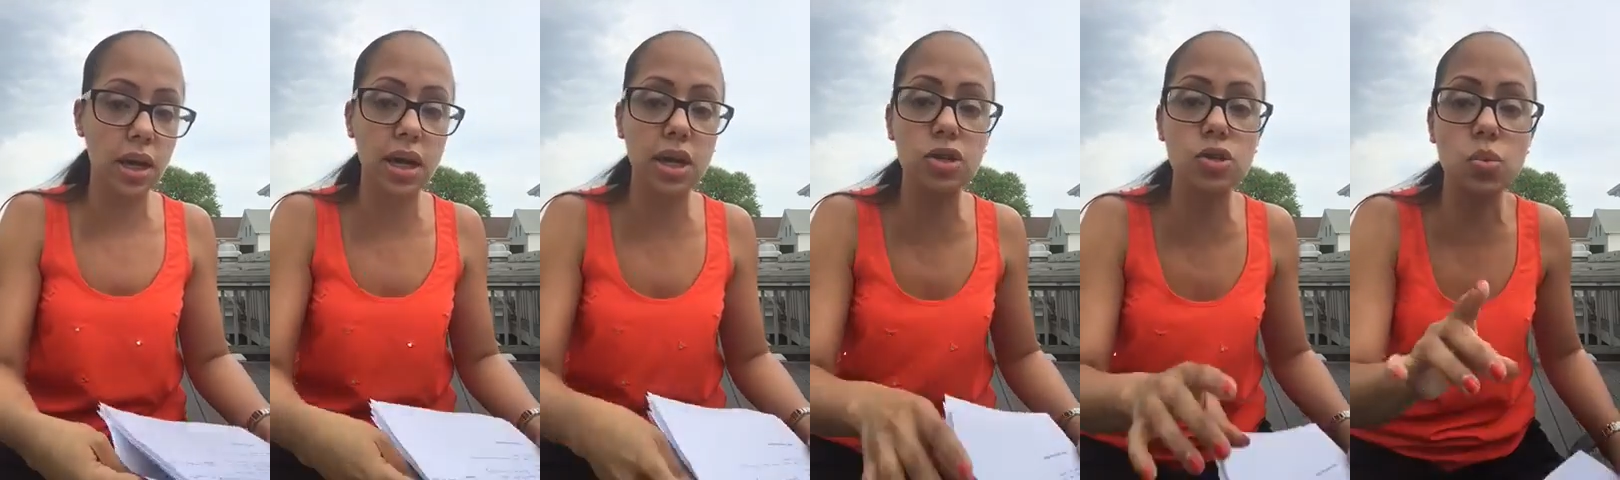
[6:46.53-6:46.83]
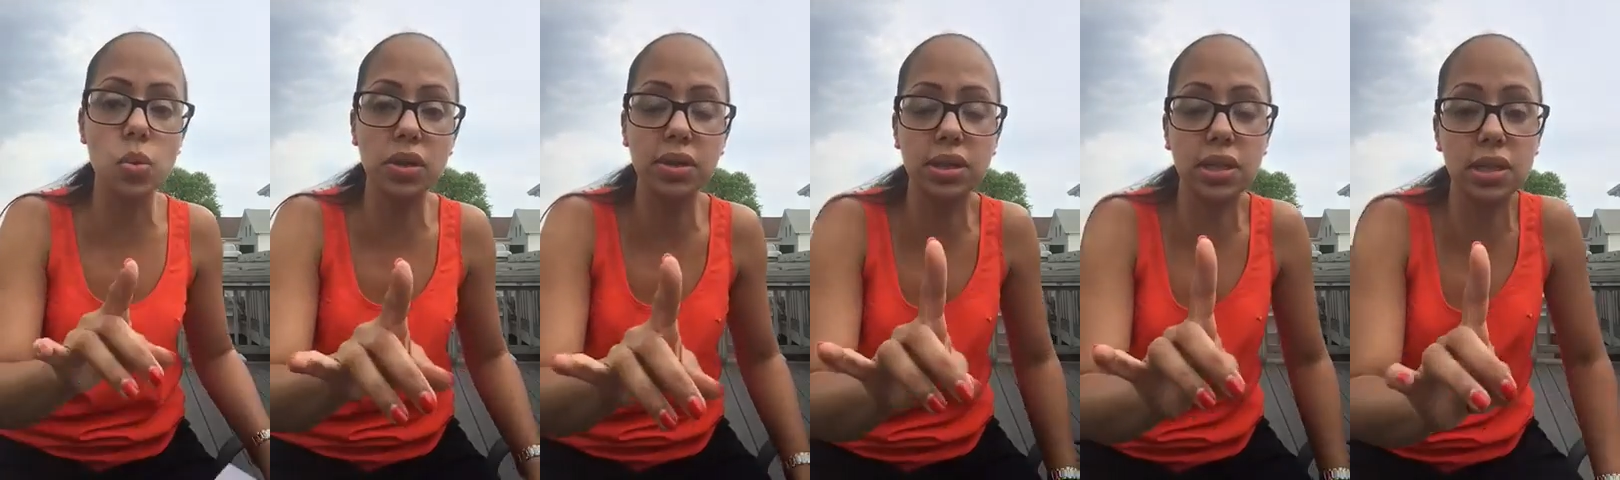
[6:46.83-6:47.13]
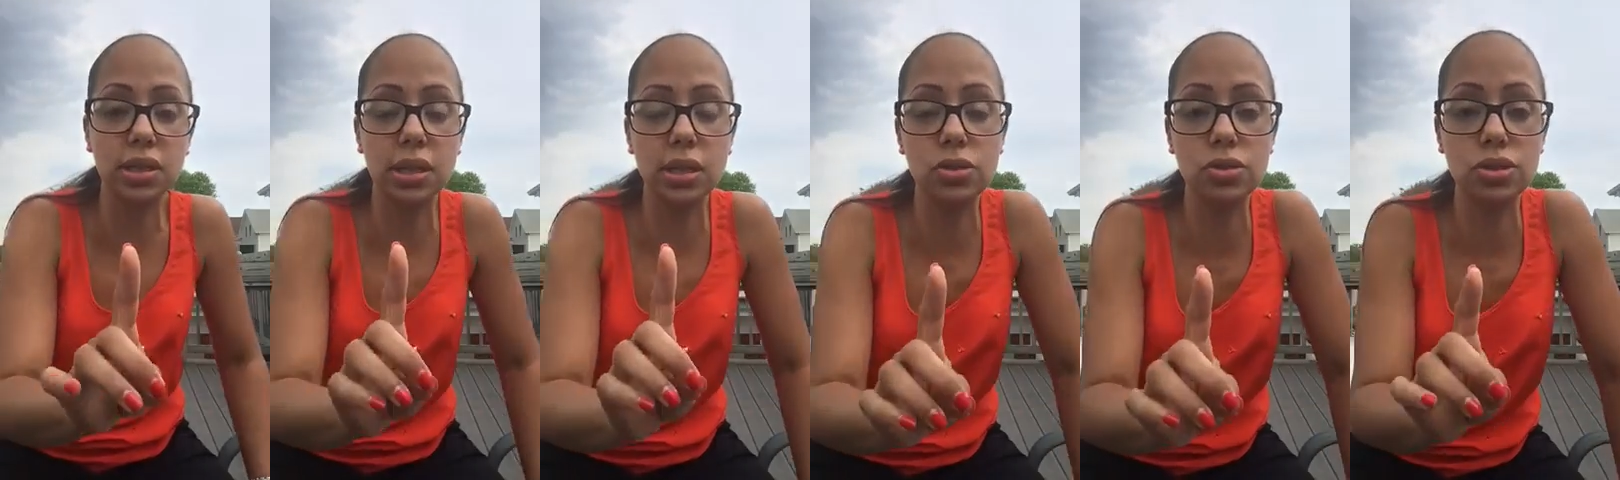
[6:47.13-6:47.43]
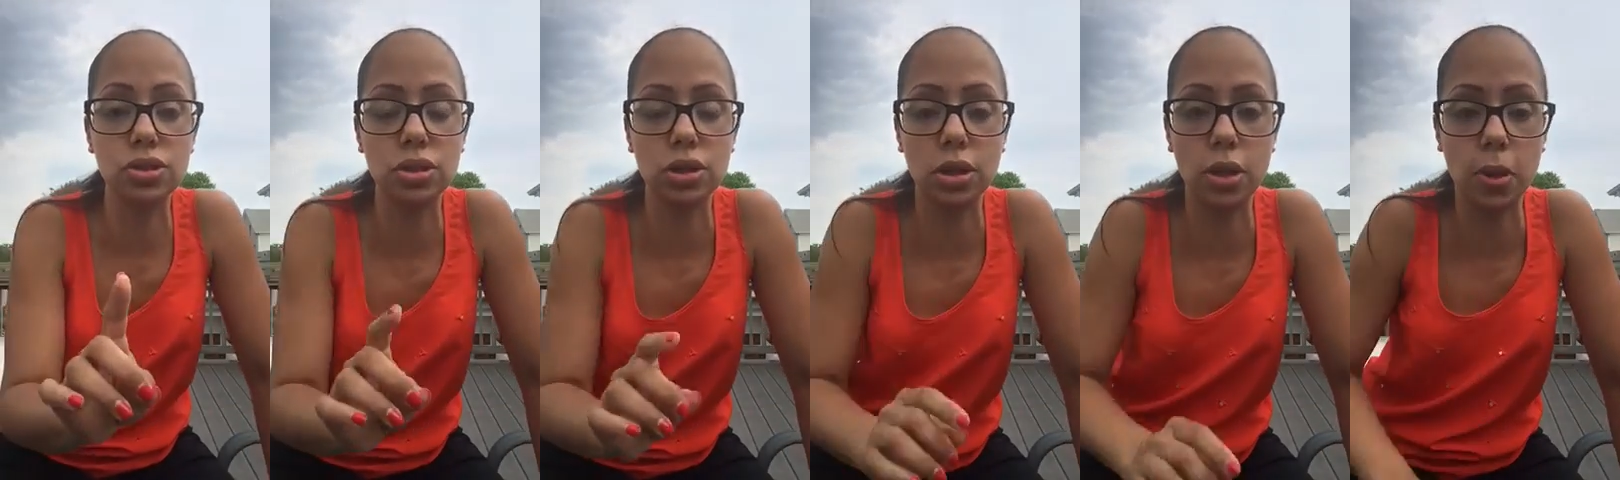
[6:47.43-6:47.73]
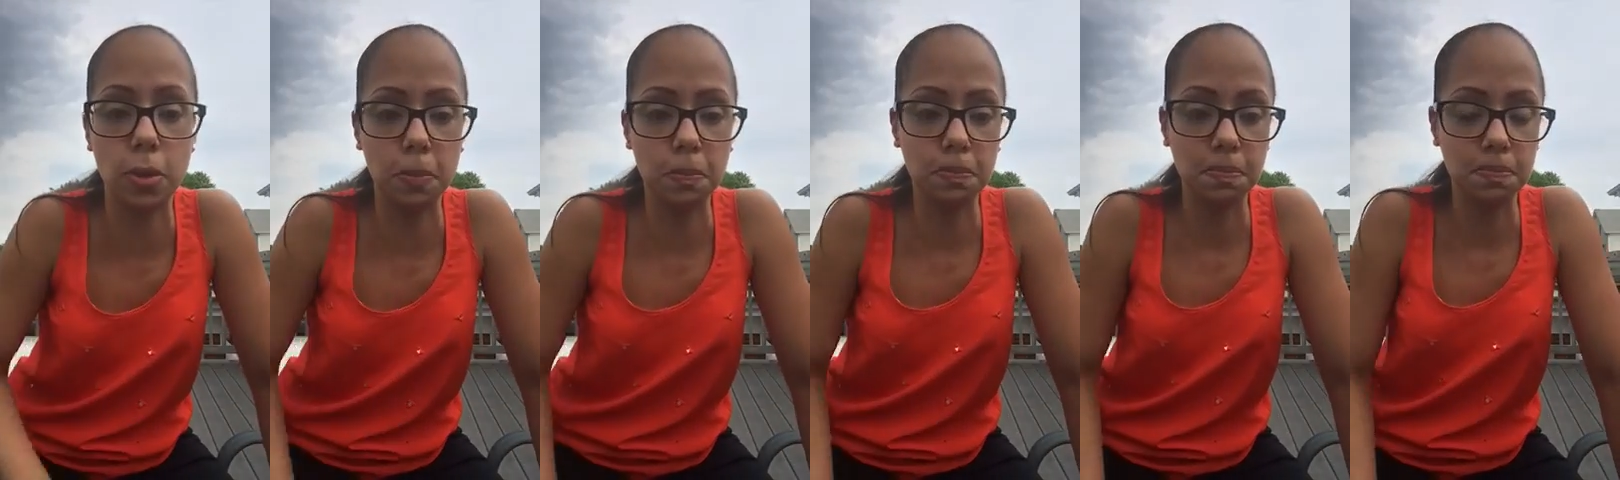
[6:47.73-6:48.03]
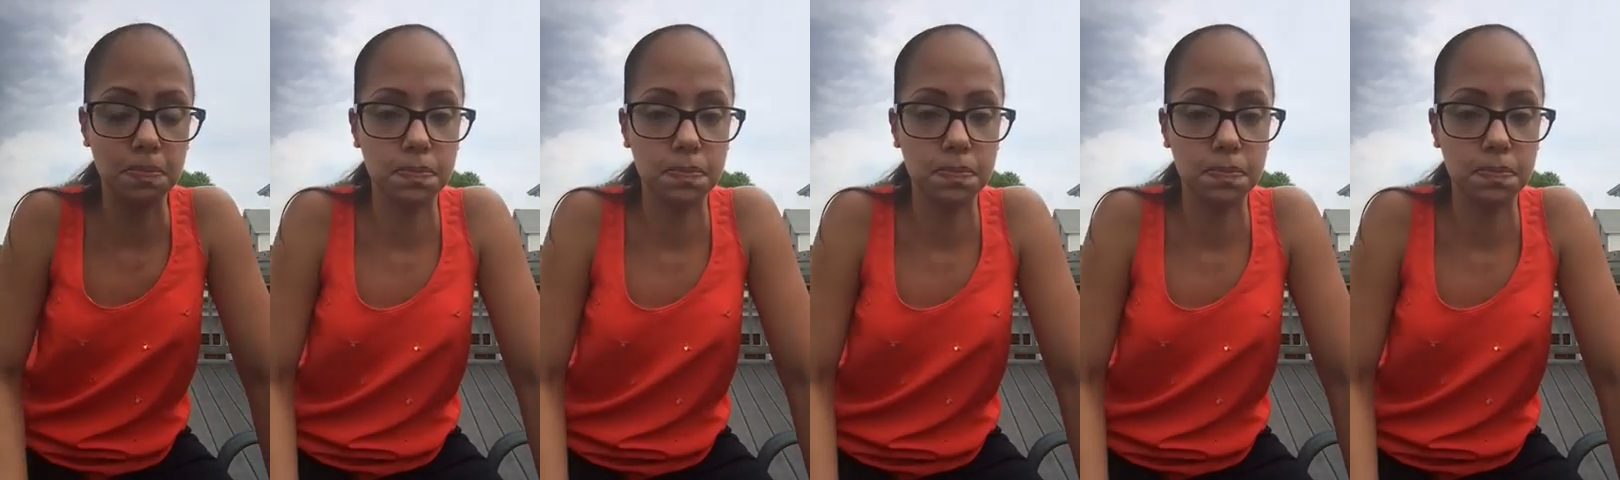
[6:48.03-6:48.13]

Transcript: Here's one thing that you should know.